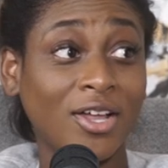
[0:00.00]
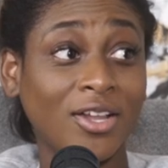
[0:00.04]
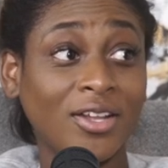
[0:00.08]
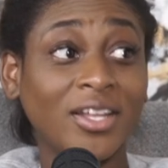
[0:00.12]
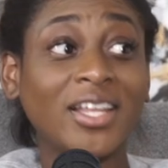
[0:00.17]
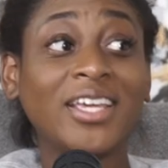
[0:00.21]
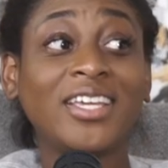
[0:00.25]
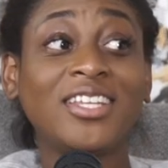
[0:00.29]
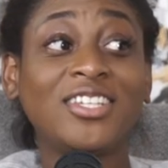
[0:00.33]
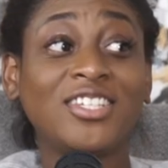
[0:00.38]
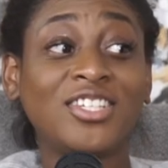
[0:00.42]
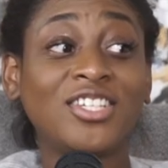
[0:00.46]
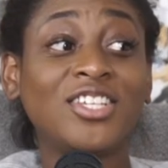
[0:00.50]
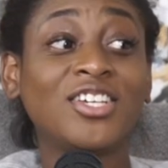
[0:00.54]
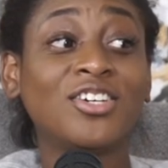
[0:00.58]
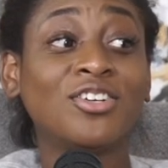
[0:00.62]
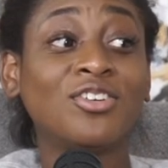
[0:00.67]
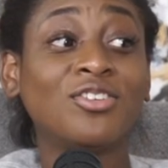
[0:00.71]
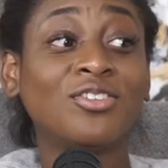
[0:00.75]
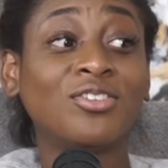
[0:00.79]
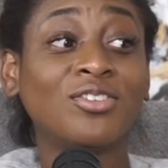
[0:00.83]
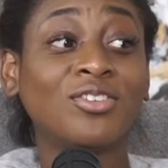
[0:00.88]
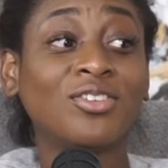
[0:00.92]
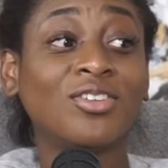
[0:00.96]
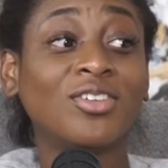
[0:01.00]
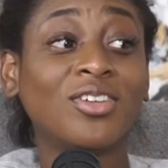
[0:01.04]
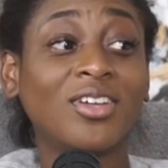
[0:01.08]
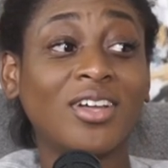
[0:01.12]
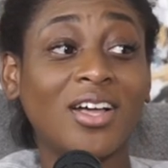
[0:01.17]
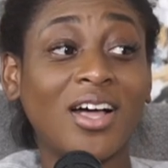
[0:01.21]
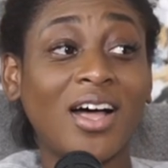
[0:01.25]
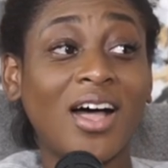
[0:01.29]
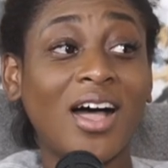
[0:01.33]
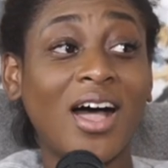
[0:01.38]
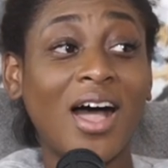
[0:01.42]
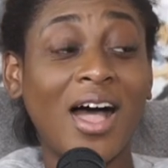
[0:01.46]
like till
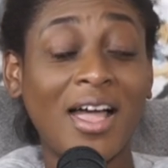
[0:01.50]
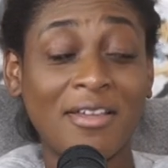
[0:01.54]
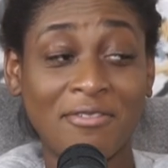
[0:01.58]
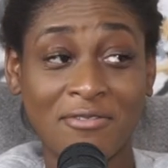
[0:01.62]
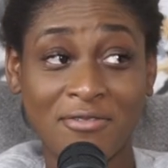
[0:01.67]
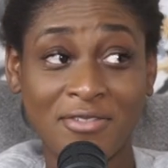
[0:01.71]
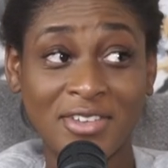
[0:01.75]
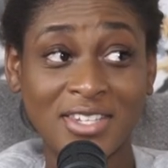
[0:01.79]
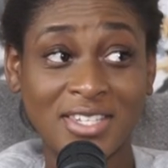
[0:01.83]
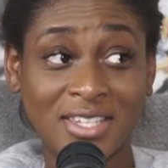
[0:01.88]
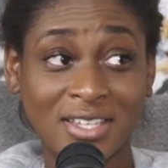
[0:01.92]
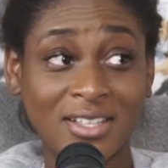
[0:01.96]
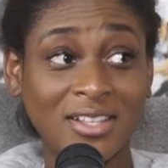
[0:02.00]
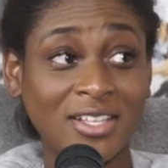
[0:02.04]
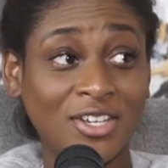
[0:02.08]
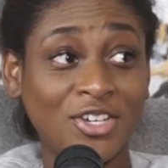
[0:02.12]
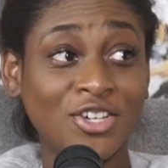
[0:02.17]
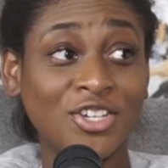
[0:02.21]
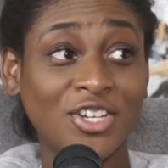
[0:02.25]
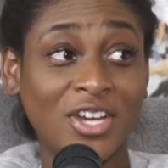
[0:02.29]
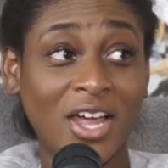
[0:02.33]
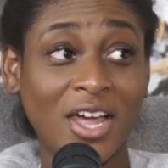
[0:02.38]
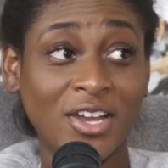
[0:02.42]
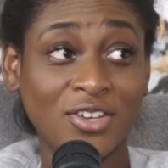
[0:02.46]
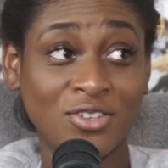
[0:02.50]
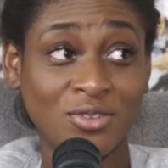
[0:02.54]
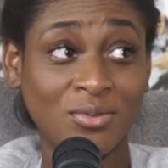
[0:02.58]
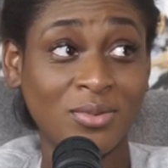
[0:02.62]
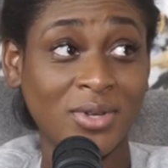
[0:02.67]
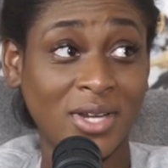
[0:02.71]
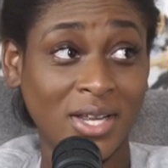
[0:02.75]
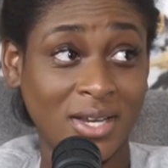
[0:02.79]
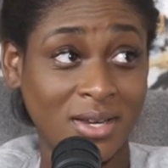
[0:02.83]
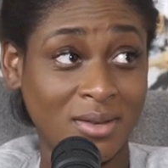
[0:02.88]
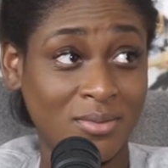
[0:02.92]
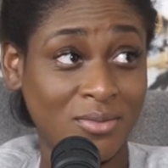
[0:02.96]
I physically could not do
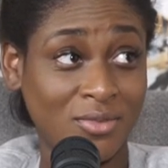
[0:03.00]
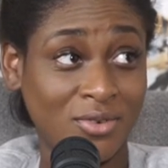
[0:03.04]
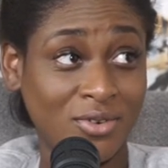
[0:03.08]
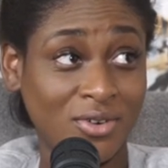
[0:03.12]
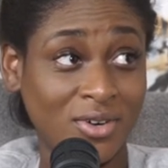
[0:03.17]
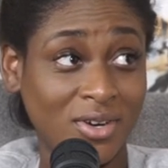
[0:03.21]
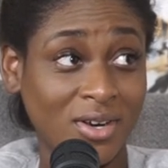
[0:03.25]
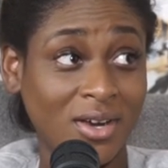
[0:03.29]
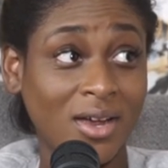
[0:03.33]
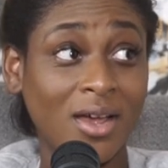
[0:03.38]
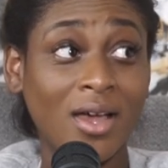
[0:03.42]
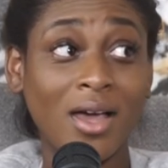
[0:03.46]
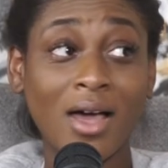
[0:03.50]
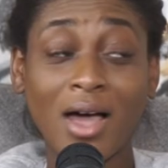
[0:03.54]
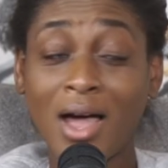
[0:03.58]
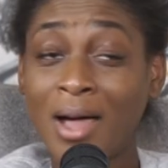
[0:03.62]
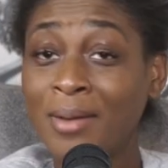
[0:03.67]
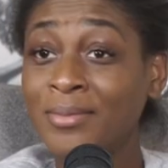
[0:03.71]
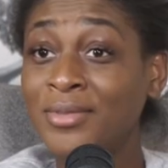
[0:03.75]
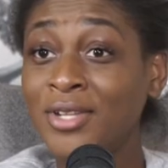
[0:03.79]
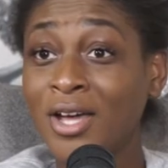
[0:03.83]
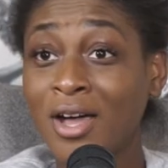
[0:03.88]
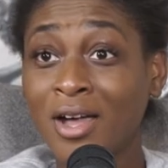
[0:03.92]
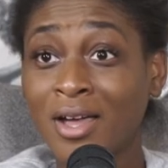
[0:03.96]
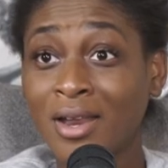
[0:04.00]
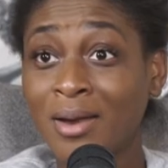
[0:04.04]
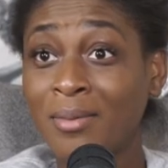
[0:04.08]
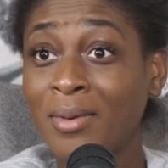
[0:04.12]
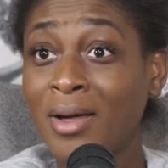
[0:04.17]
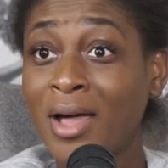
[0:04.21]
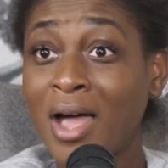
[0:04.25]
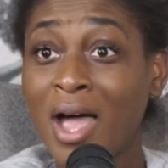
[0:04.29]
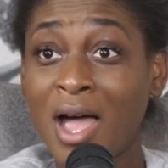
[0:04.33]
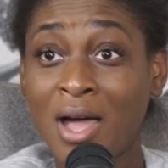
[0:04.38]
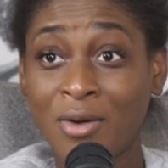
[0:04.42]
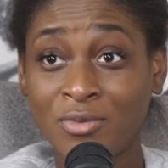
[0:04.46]
it anymore. I'm talking
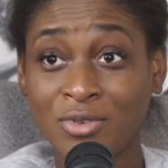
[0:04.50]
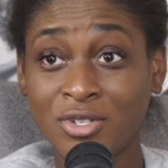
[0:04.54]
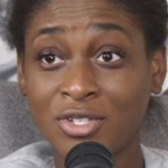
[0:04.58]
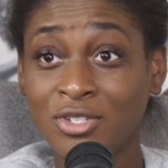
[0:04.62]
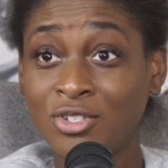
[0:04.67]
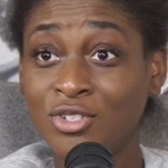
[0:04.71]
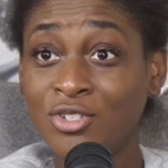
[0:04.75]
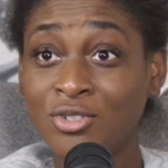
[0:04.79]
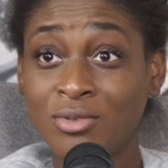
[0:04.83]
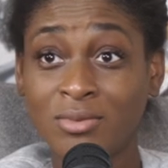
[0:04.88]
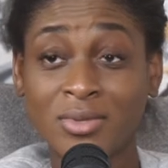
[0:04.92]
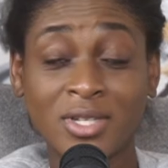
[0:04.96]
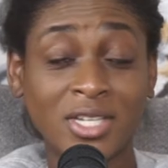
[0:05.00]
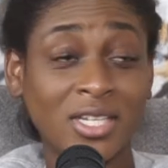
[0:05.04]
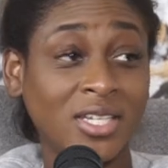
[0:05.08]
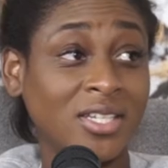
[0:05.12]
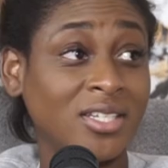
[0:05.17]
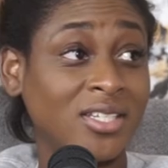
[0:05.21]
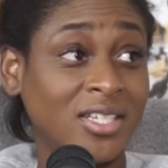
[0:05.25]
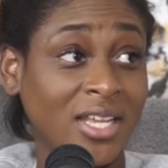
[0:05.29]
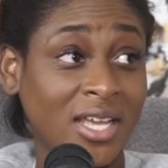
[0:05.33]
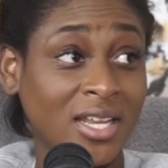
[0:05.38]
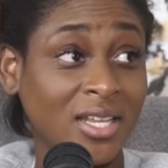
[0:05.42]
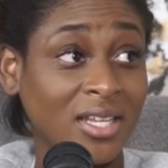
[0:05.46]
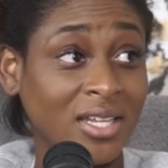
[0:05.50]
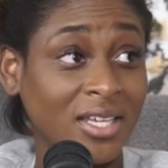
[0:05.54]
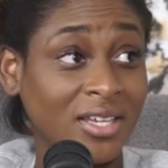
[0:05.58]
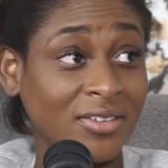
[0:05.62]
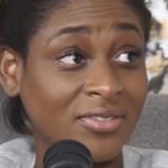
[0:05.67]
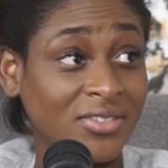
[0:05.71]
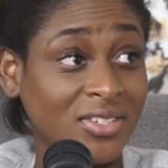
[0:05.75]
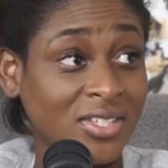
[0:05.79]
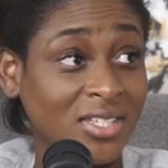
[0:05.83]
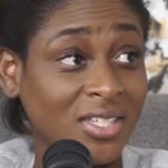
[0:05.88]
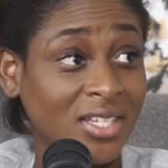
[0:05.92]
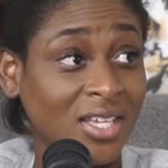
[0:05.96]
about I was doing
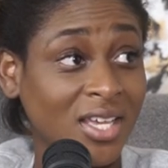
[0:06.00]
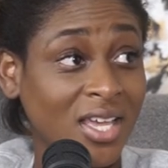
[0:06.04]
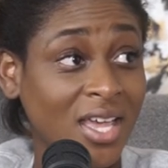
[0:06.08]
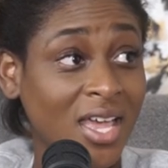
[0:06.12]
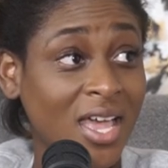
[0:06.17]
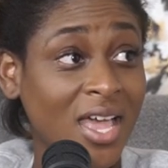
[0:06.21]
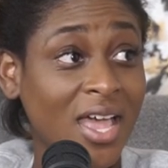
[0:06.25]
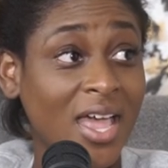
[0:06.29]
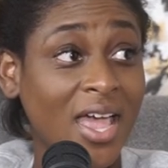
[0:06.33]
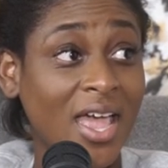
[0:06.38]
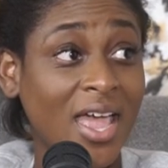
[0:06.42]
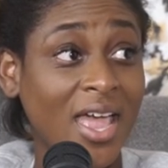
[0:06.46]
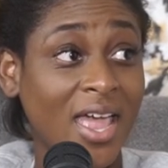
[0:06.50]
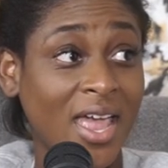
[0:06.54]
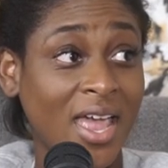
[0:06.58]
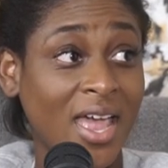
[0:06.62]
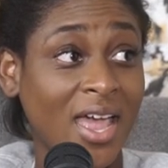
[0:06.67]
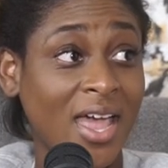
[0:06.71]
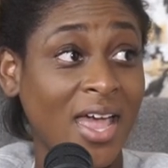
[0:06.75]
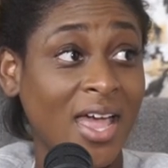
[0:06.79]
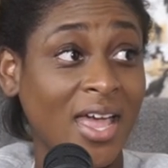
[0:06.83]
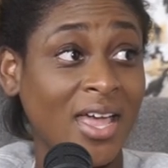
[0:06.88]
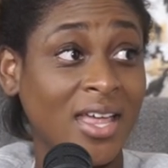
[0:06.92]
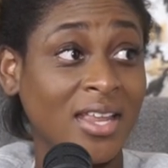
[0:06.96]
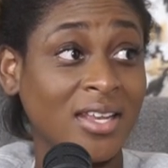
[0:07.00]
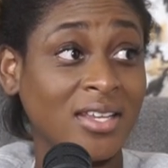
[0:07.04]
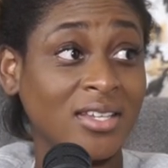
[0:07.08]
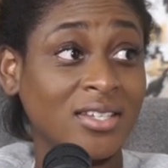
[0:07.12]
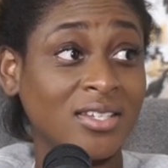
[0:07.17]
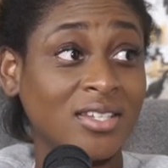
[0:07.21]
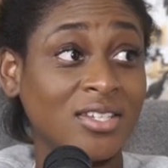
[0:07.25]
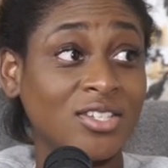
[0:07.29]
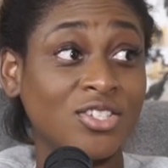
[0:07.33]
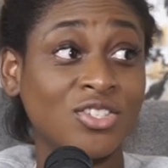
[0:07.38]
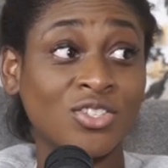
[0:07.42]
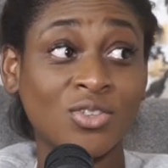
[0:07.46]
deadlifts
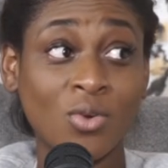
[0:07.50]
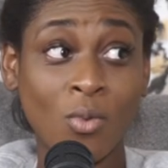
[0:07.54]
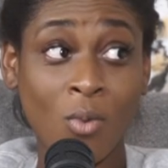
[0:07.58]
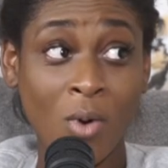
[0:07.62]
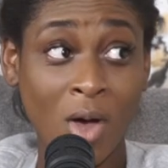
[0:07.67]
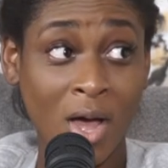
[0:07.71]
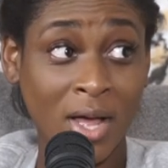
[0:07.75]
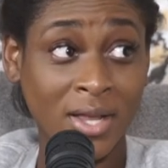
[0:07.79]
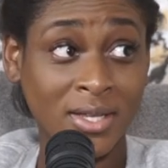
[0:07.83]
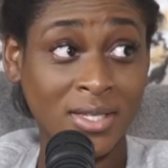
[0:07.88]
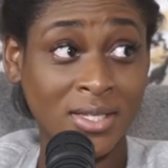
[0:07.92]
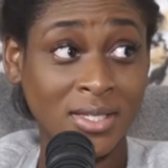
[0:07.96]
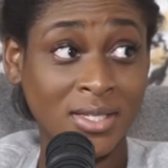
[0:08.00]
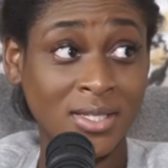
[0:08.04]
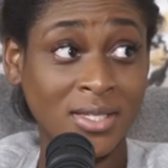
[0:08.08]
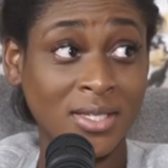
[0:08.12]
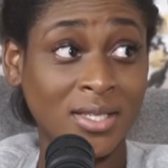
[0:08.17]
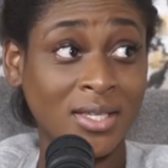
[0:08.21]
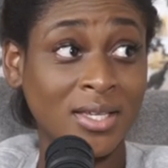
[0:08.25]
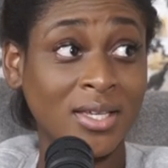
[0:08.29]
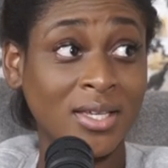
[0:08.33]
and squats,